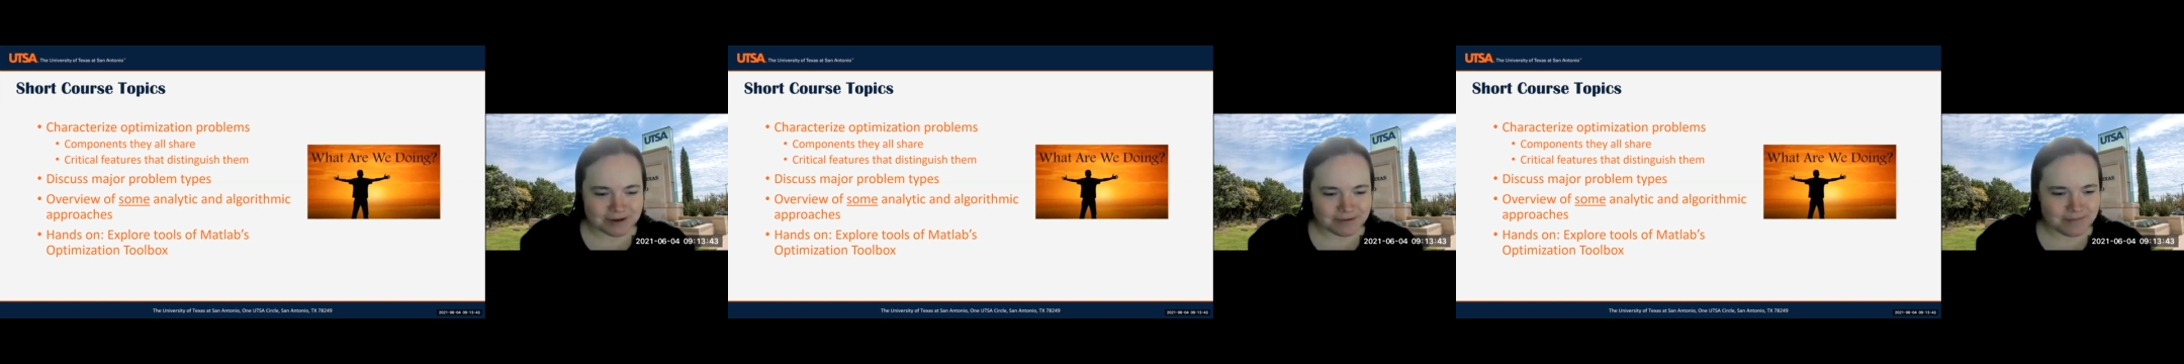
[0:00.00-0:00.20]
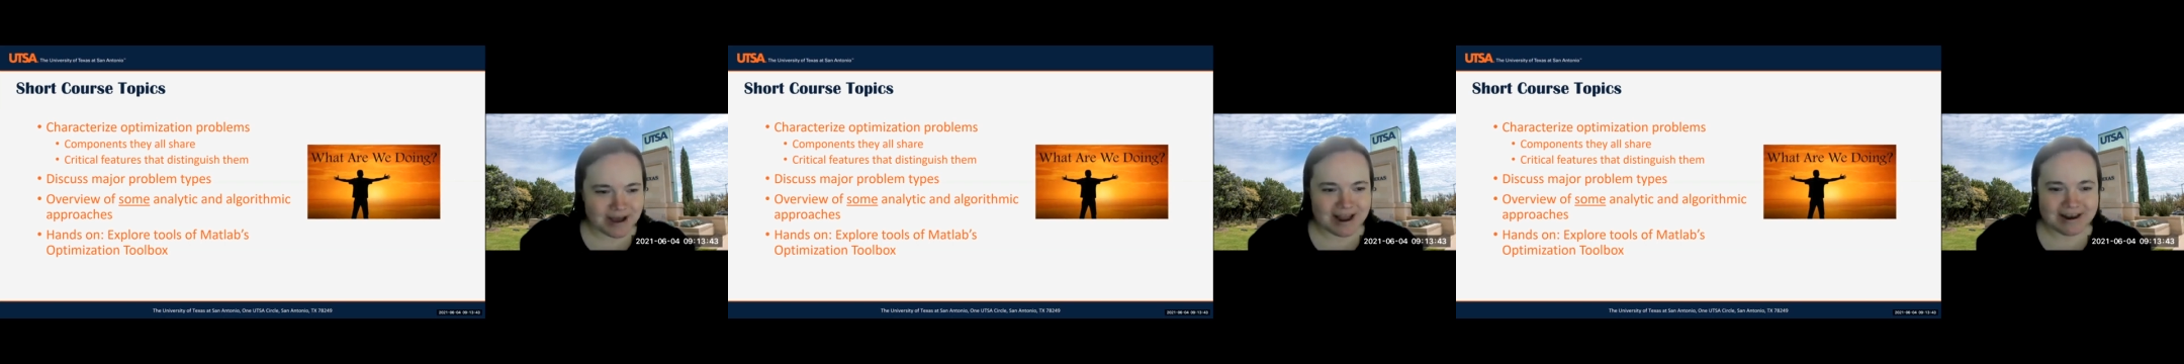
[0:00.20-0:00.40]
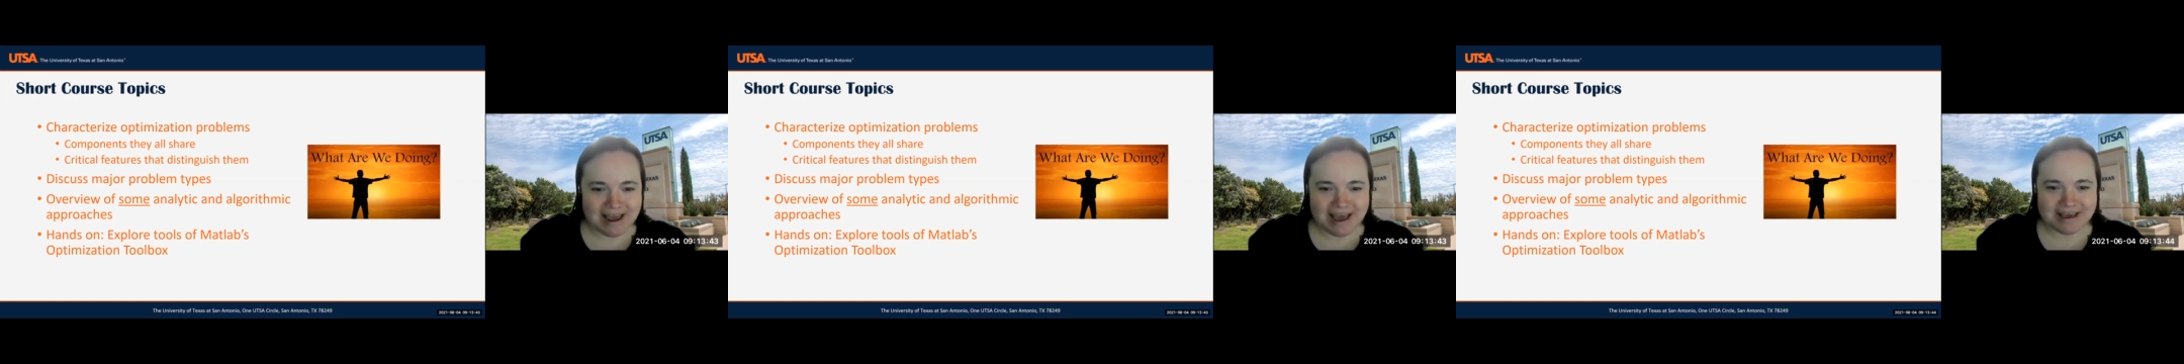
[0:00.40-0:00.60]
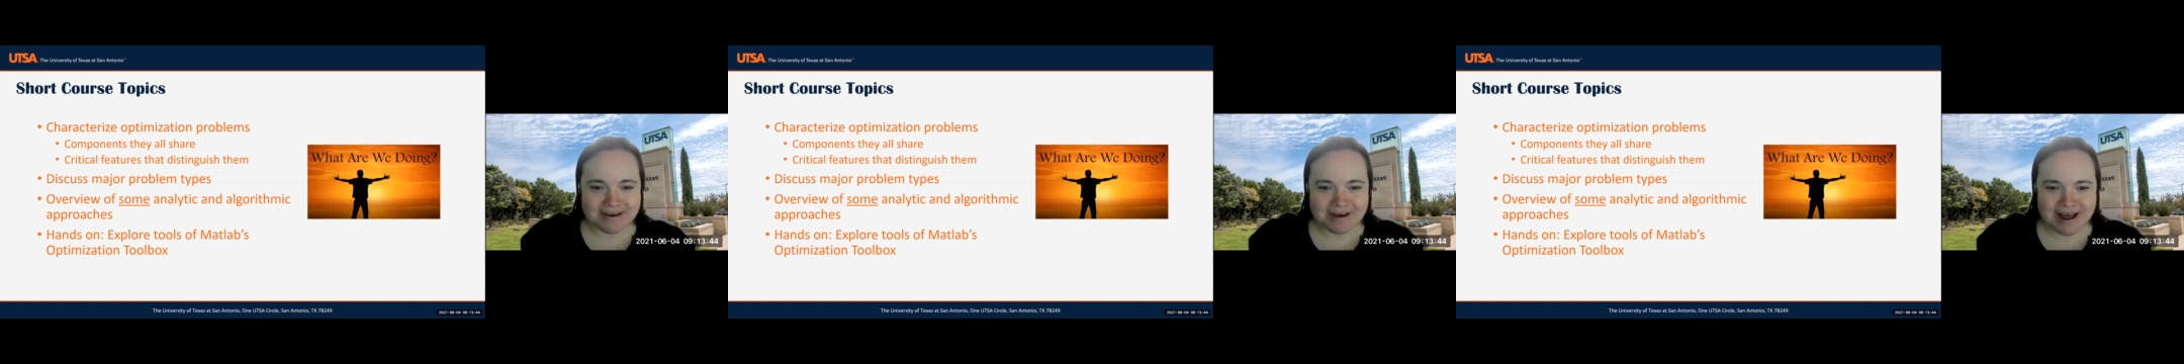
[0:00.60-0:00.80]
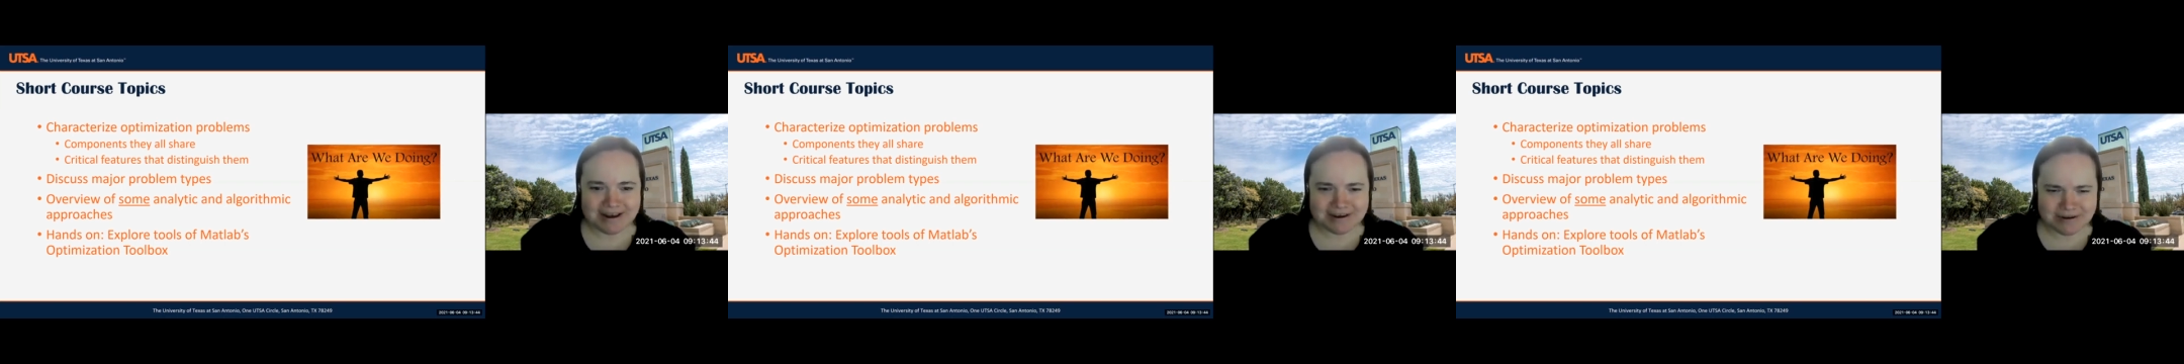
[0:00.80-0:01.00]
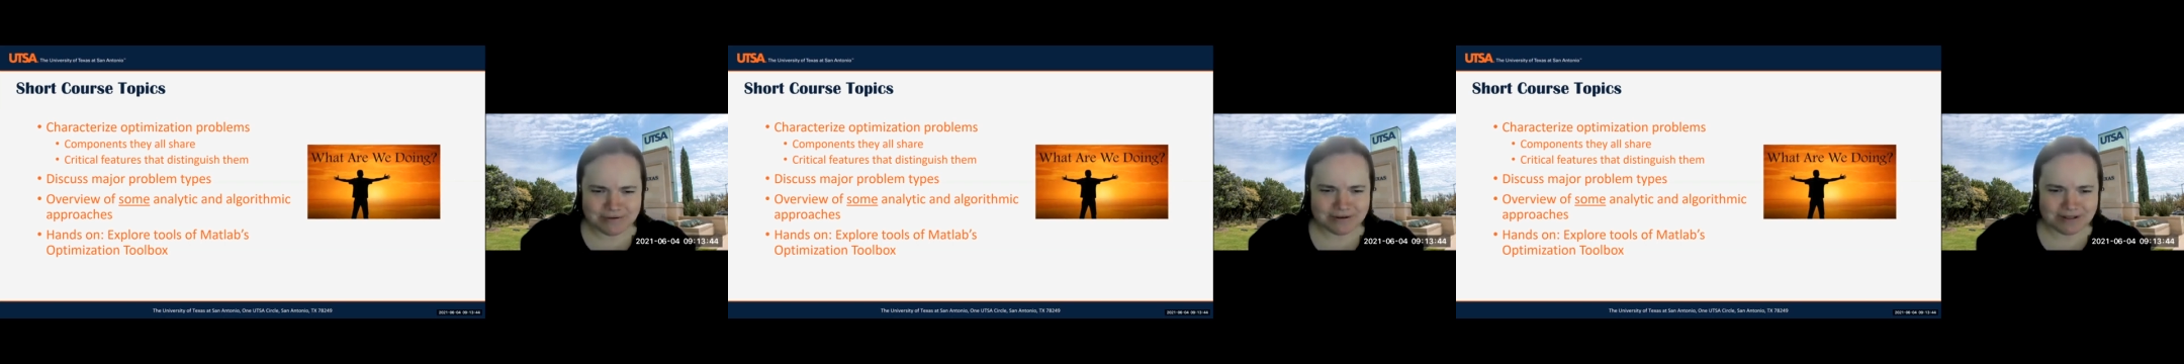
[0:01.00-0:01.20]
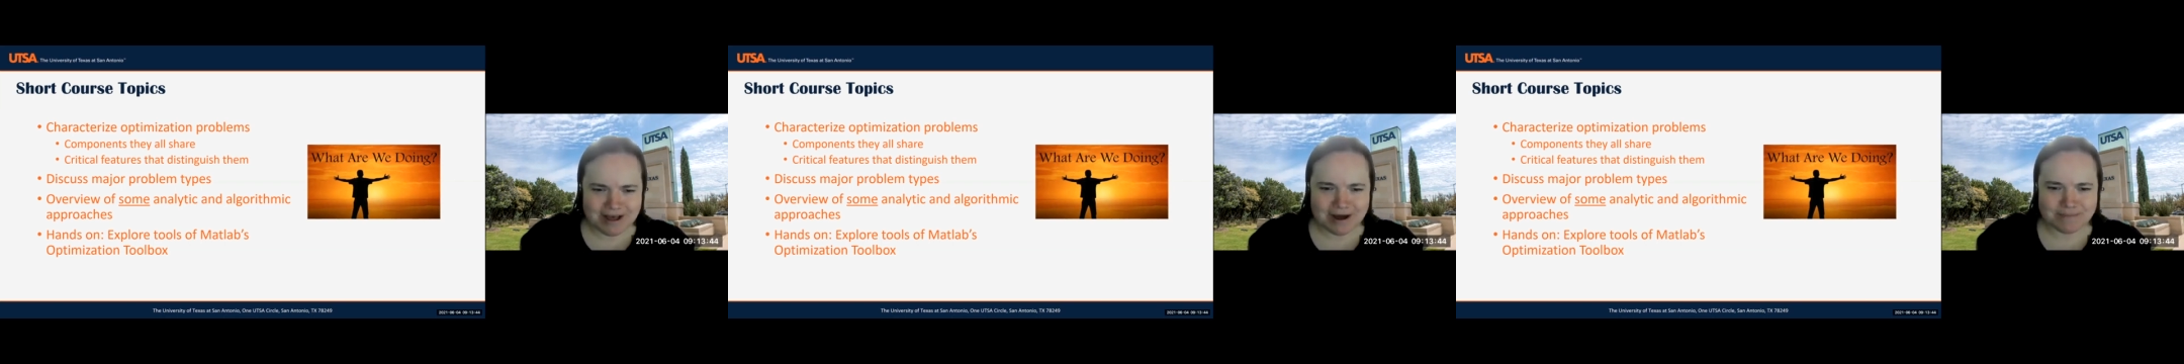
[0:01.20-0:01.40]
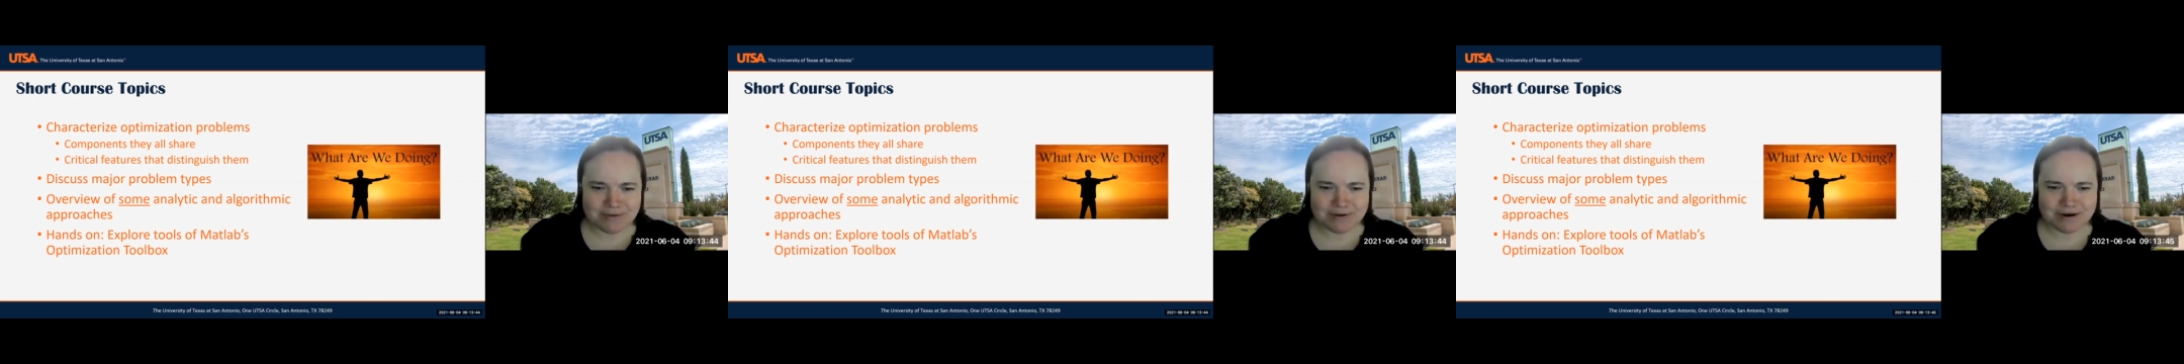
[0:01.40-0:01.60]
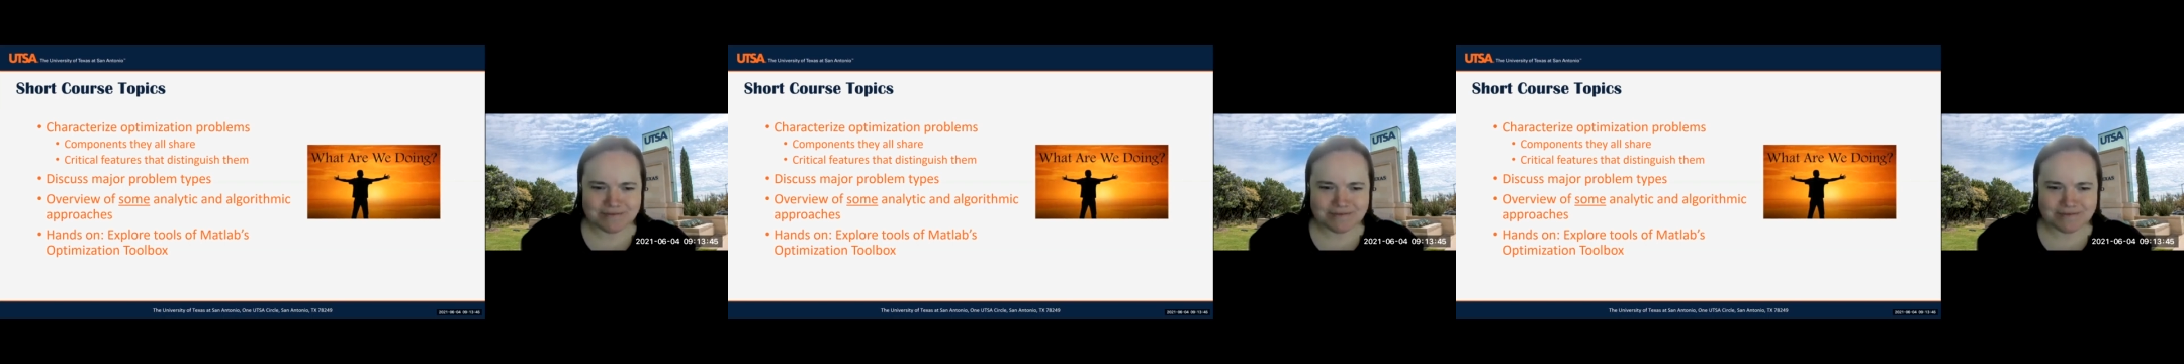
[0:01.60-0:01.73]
In my day, you had to do a lot more